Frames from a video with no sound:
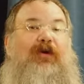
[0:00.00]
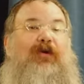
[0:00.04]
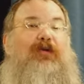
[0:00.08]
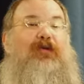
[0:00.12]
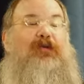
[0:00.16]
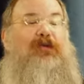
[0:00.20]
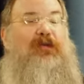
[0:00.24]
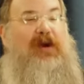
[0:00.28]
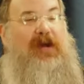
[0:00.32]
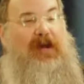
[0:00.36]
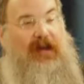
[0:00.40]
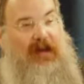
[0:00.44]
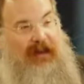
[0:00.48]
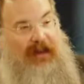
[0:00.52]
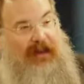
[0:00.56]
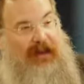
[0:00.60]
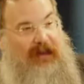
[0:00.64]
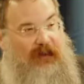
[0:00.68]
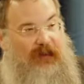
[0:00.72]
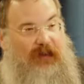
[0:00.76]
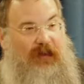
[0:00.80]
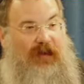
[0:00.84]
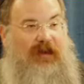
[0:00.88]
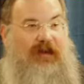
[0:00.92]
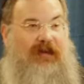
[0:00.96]
where he
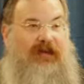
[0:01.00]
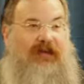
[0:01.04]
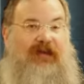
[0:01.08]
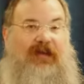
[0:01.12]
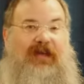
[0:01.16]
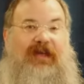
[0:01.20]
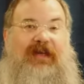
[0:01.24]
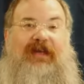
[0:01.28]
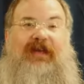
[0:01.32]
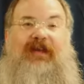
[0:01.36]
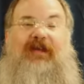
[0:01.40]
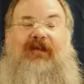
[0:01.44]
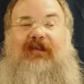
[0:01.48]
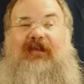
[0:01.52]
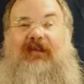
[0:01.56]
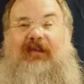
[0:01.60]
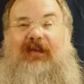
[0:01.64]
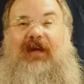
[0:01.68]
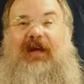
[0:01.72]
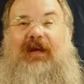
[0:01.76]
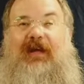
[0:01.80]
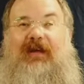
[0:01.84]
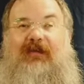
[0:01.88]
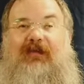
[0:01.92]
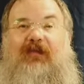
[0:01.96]
was in his
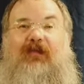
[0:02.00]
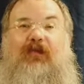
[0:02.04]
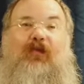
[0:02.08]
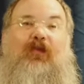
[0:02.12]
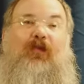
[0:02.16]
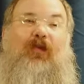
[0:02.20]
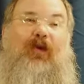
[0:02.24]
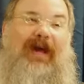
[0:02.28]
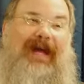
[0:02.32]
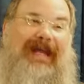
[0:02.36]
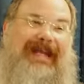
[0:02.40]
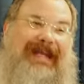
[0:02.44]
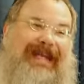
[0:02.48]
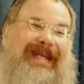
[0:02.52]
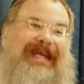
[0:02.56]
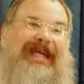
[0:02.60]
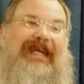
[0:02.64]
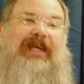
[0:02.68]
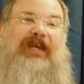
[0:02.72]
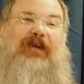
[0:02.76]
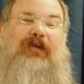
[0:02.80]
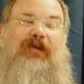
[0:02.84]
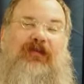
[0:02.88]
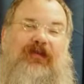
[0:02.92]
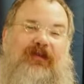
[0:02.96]
life when he
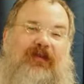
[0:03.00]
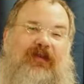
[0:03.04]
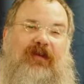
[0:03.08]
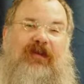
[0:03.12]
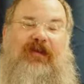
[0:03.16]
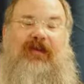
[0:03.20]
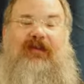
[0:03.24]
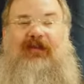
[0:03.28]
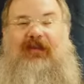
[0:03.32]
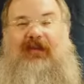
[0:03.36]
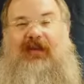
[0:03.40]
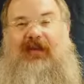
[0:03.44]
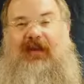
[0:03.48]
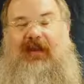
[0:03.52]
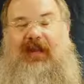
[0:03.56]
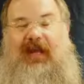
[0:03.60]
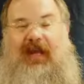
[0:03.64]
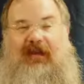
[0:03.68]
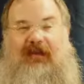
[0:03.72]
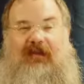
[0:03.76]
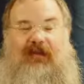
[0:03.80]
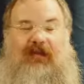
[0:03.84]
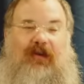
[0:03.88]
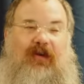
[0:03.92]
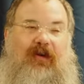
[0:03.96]
used to listen to
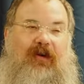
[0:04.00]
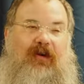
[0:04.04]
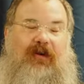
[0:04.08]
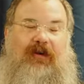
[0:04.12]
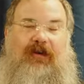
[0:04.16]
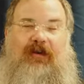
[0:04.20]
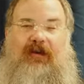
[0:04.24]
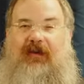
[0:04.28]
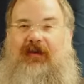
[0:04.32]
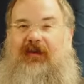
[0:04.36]
that song.